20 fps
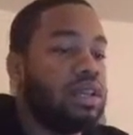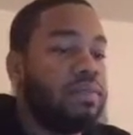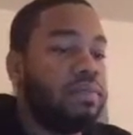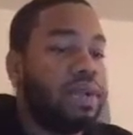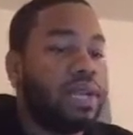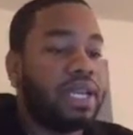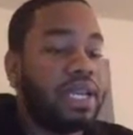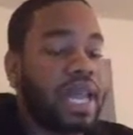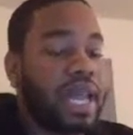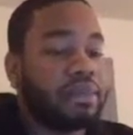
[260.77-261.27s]

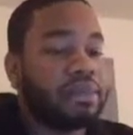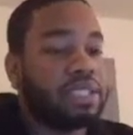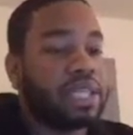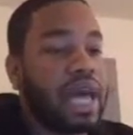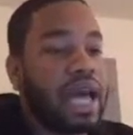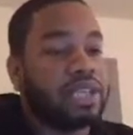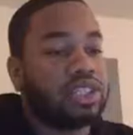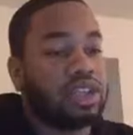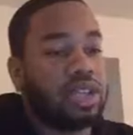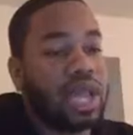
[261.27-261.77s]
Mid cap
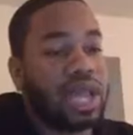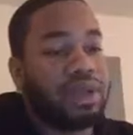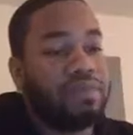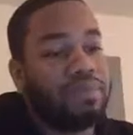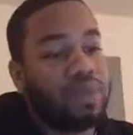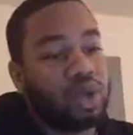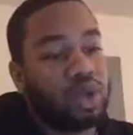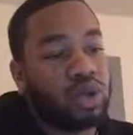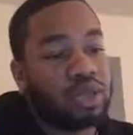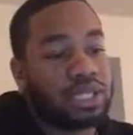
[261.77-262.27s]
stocks are like
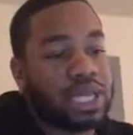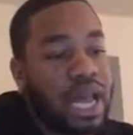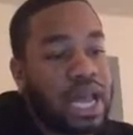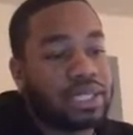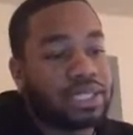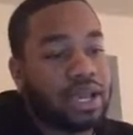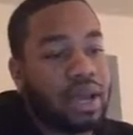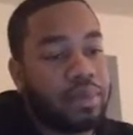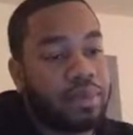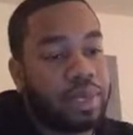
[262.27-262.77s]
middle
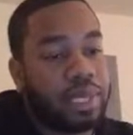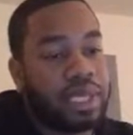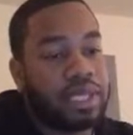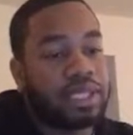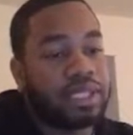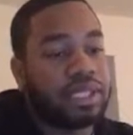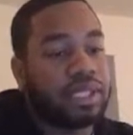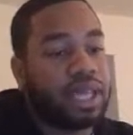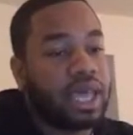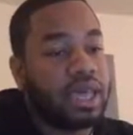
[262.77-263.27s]
sized
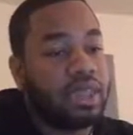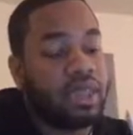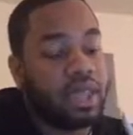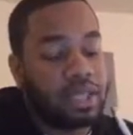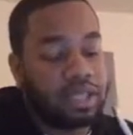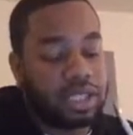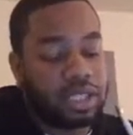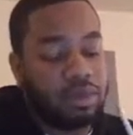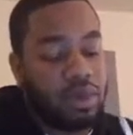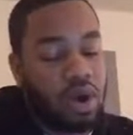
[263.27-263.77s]
companies, and
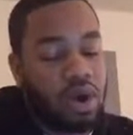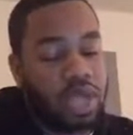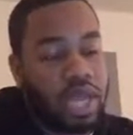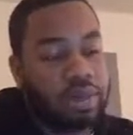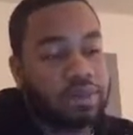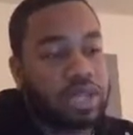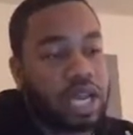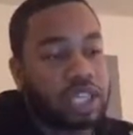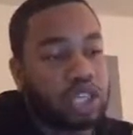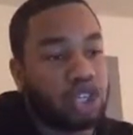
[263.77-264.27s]
then small
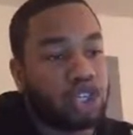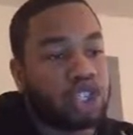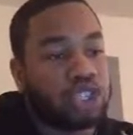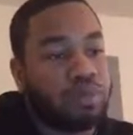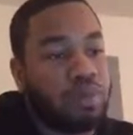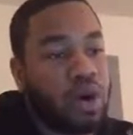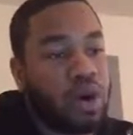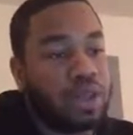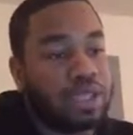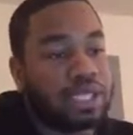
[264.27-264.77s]
cap stocks are
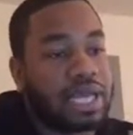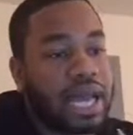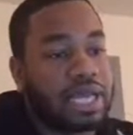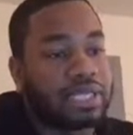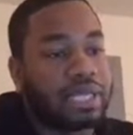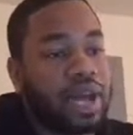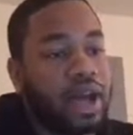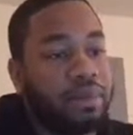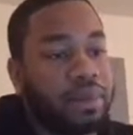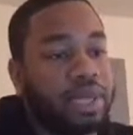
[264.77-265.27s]
small
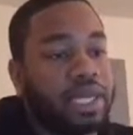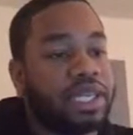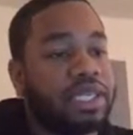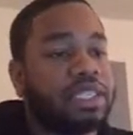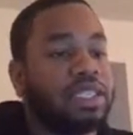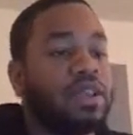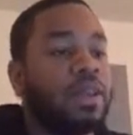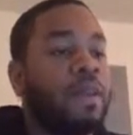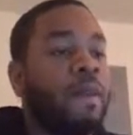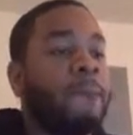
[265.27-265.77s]
sized companies.